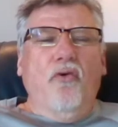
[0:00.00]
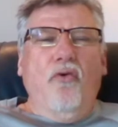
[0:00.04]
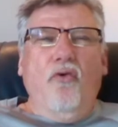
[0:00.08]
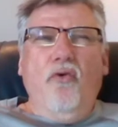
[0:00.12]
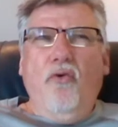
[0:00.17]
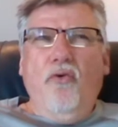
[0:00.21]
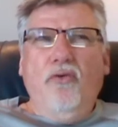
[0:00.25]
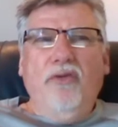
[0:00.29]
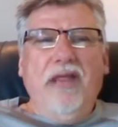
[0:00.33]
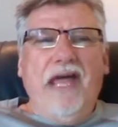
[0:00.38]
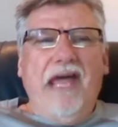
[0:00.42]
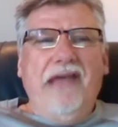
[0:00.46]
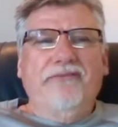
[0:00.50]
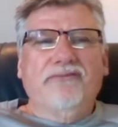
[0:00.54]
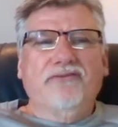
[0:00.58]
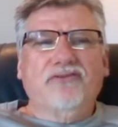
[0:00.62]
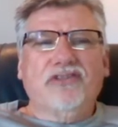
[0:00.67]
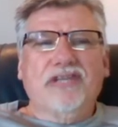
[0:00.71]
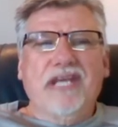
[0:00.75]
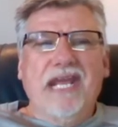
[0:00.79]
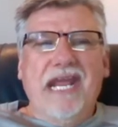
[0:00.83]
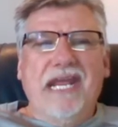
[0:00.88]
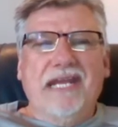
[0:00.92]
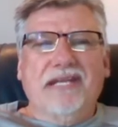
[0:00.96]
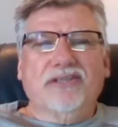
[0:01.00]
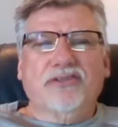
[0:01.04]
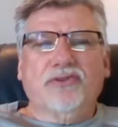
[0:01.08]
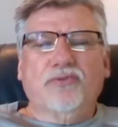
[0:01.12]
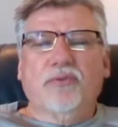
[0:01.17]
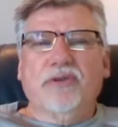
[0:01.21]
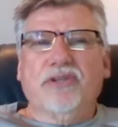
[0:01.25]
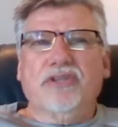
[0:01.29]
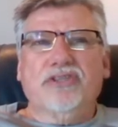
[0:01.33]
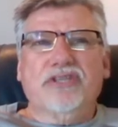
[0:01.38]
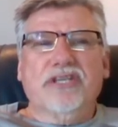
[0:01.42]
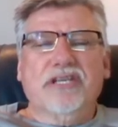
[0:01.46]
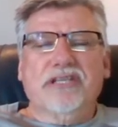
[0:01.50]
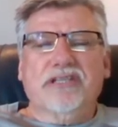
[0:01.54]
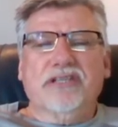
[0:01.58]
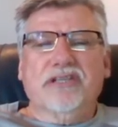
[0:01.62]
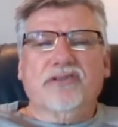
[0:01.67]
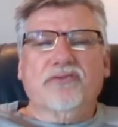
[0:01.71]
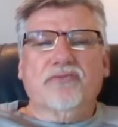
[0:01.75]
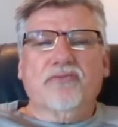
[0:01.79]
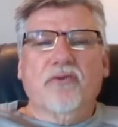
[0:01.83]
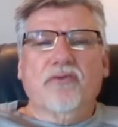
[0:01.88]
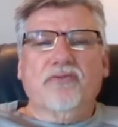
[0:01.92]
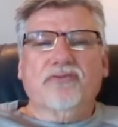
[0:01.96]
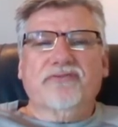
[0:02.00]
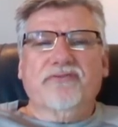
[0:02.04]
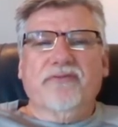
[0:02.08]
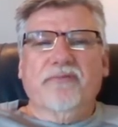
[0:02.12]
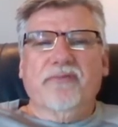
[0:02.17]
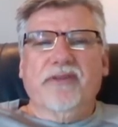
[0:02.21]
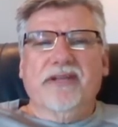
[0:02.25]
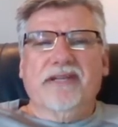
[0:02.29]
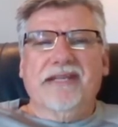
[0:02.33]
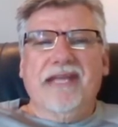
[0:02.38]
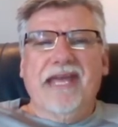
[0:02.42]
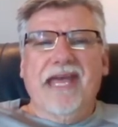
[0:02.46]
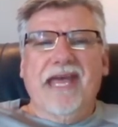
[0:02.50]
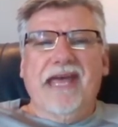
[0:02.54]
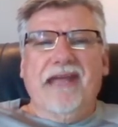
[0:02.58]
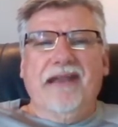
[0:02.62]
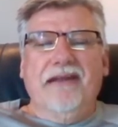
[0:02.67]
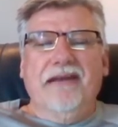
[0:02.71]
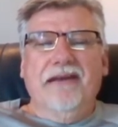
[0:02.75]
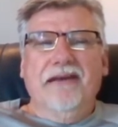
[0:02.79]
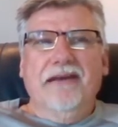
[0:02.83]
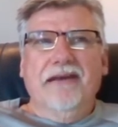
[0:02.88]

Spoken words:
whole life changed when Jesus rose from the dead.